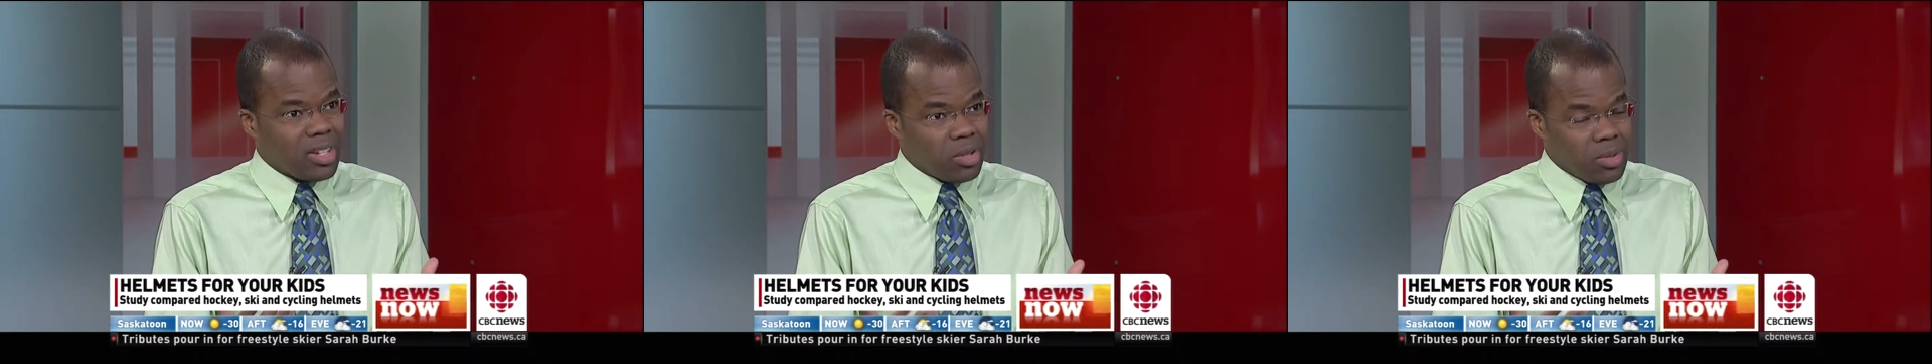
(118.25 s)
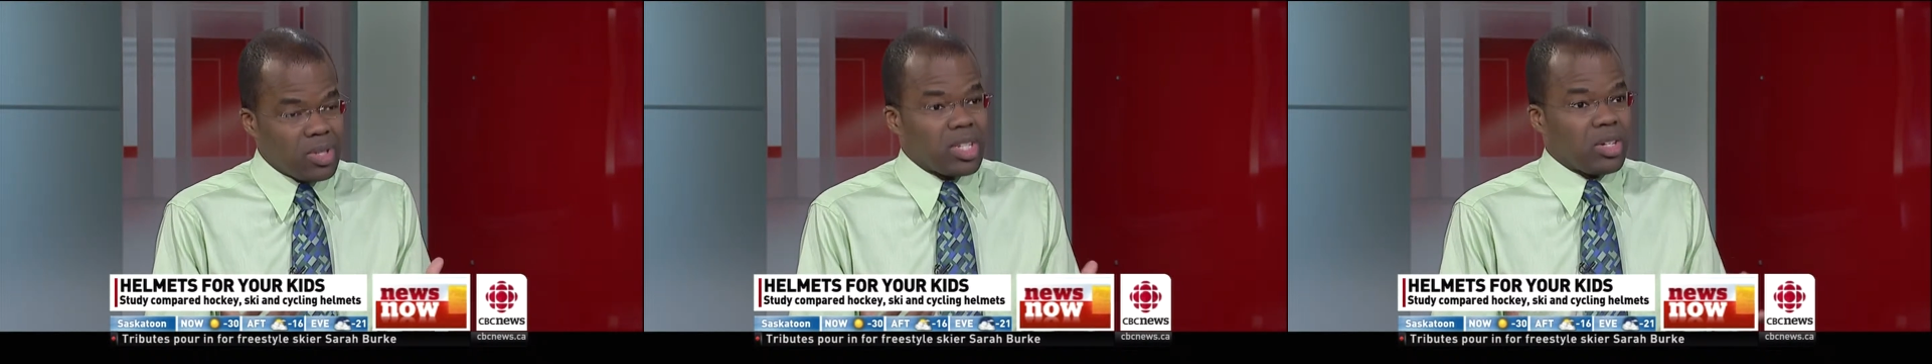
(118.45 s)
you
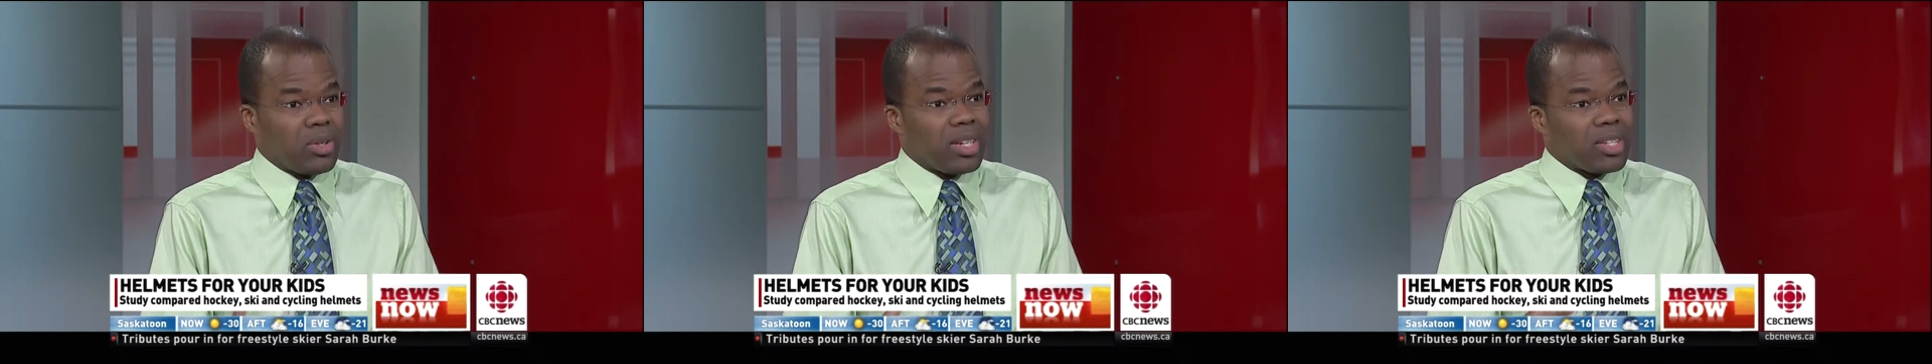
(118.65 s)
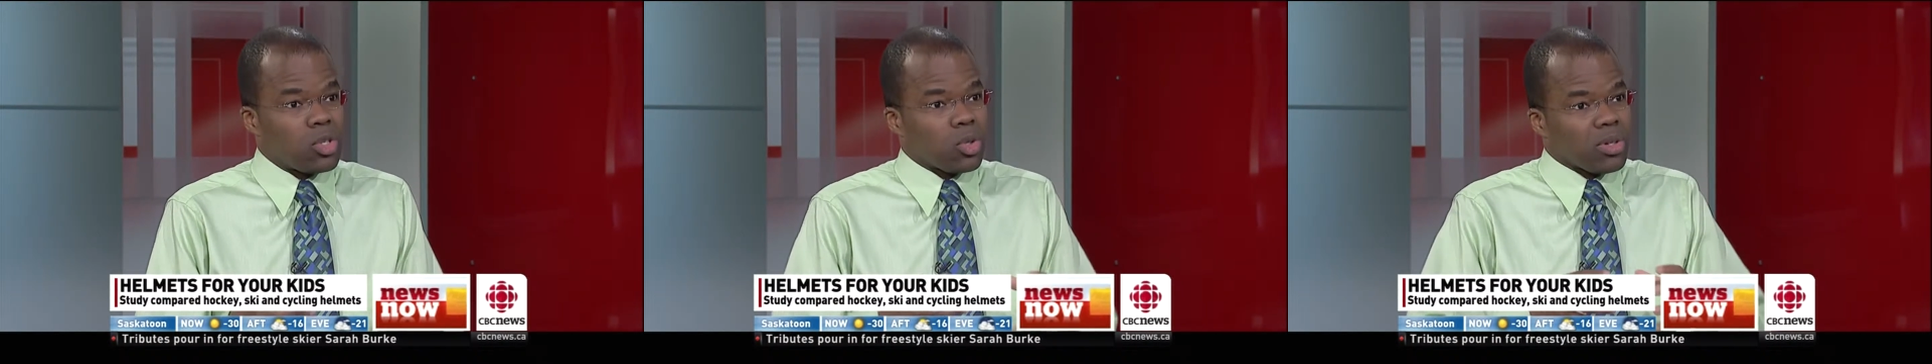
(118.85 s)
know,
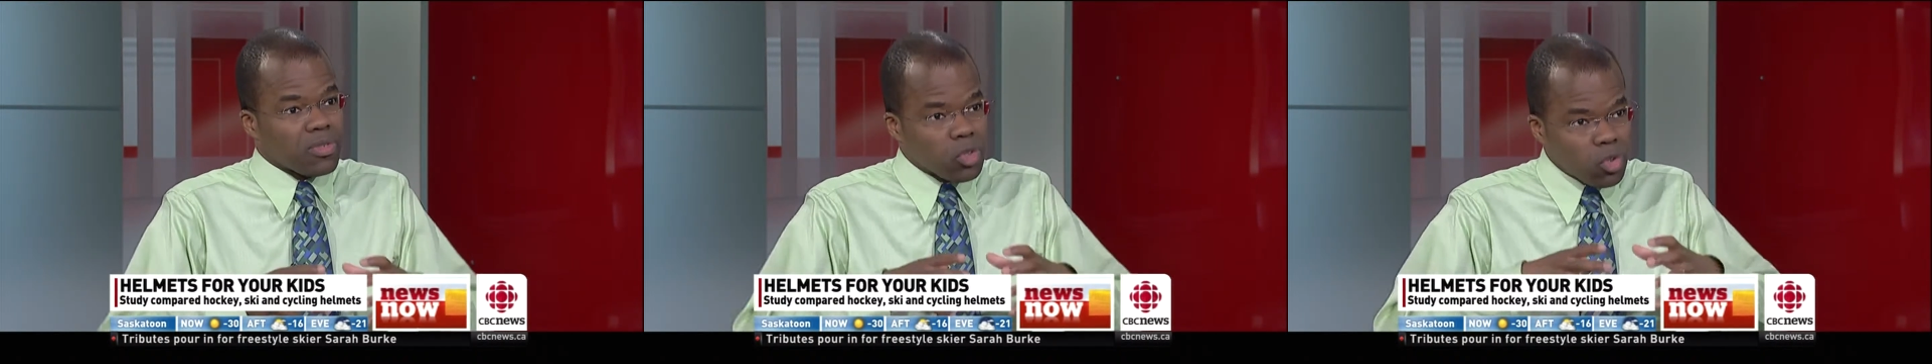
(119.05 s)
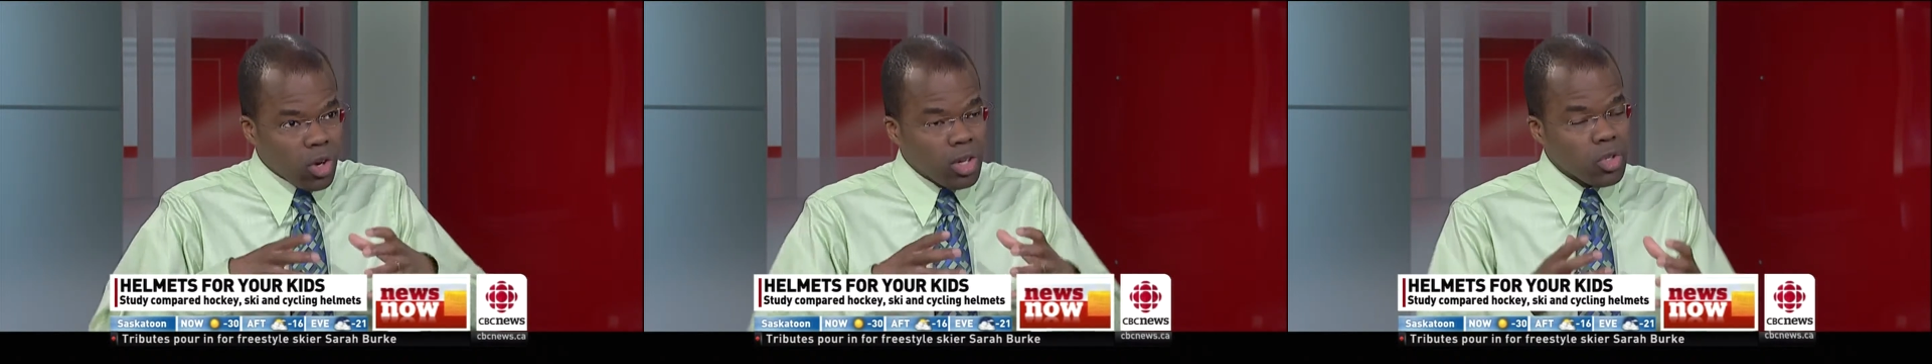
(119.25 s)
serious sort
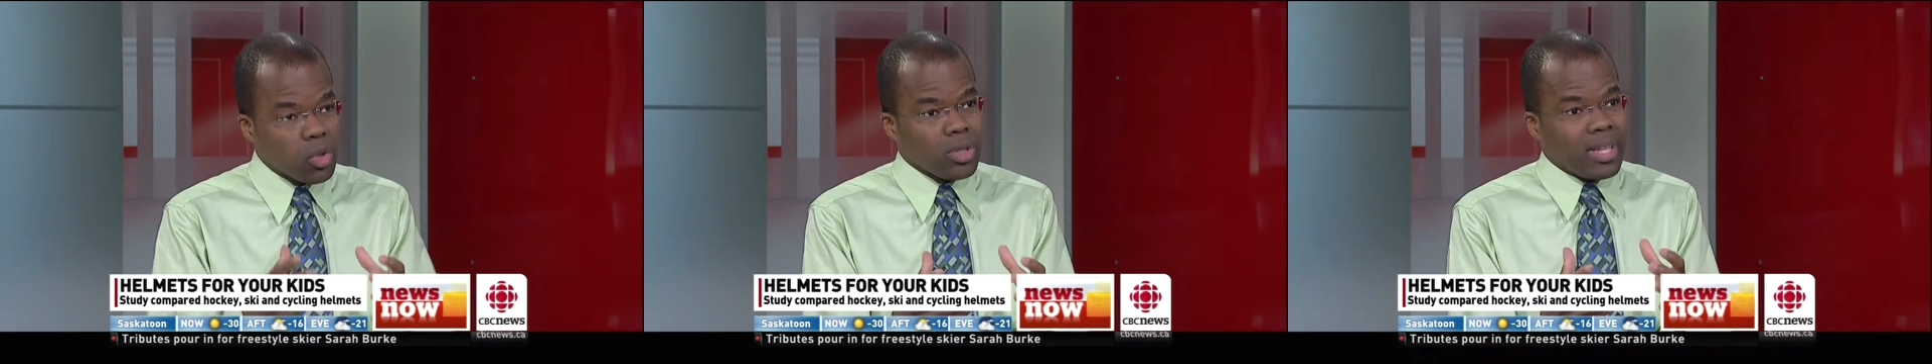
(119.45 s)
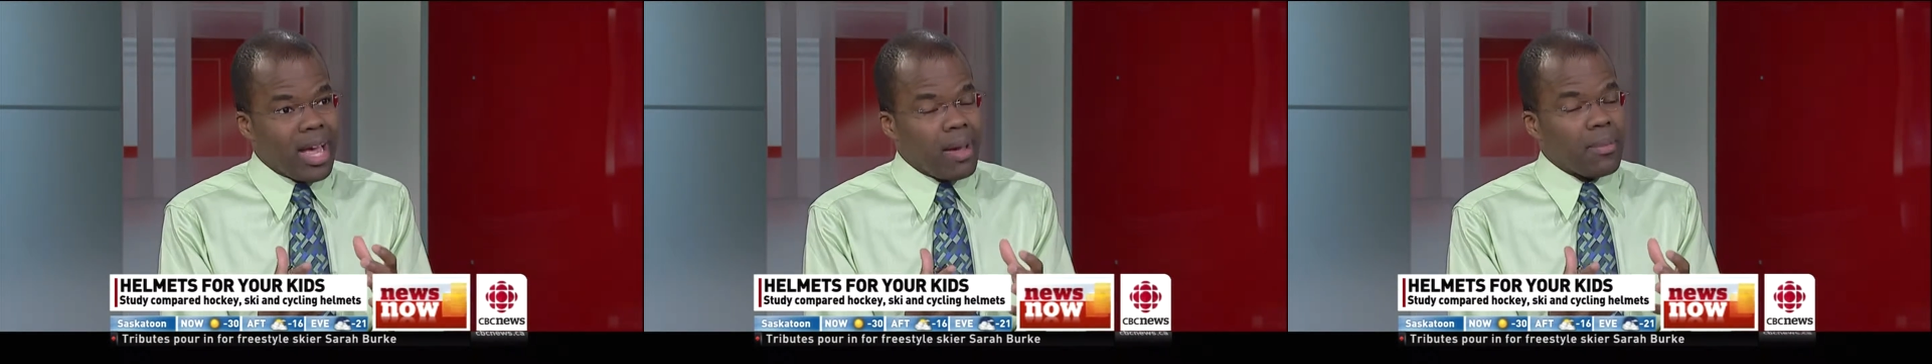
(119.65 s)
of
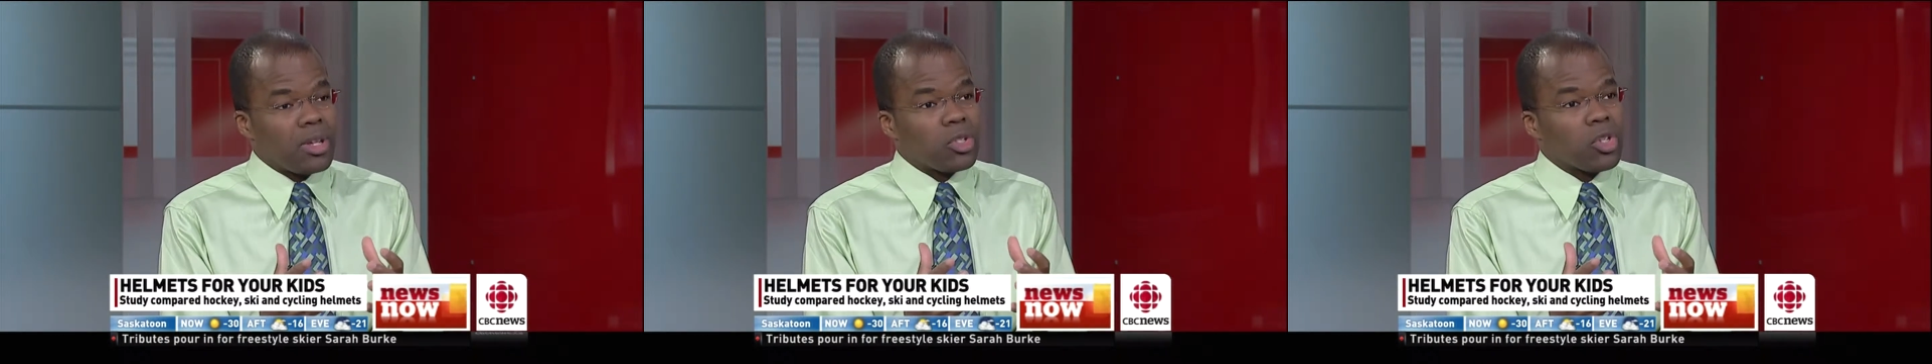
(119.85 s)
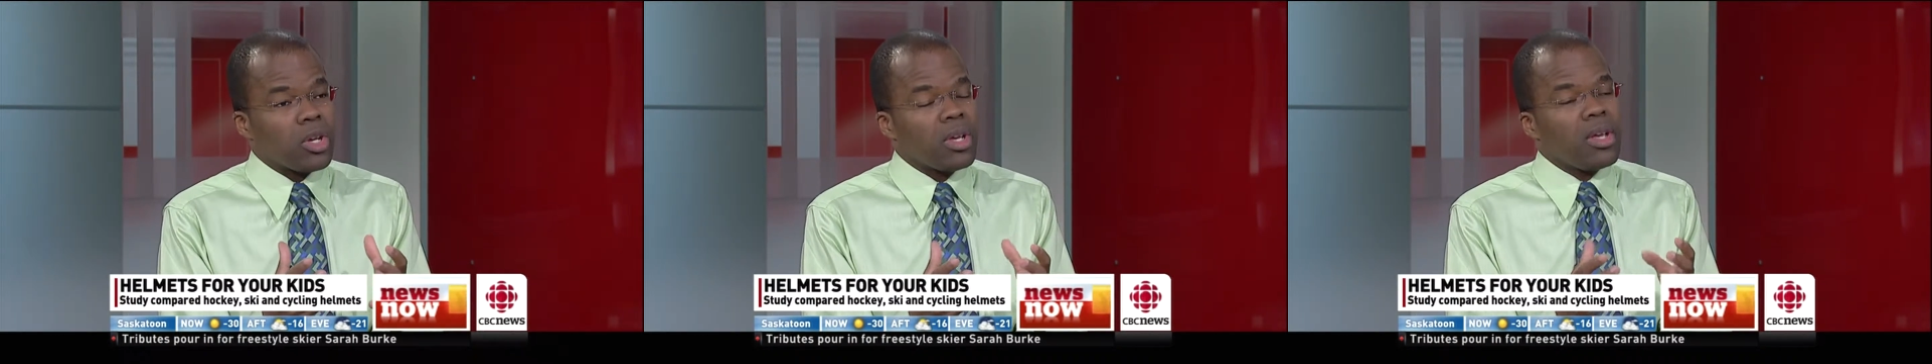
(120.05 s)
structural
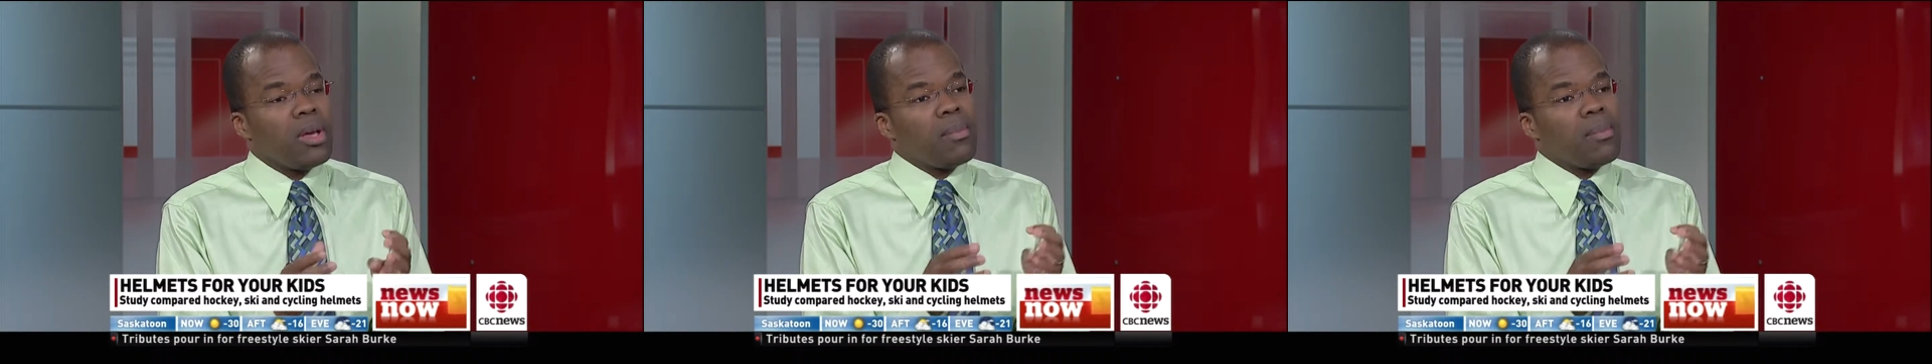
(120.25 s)
damage.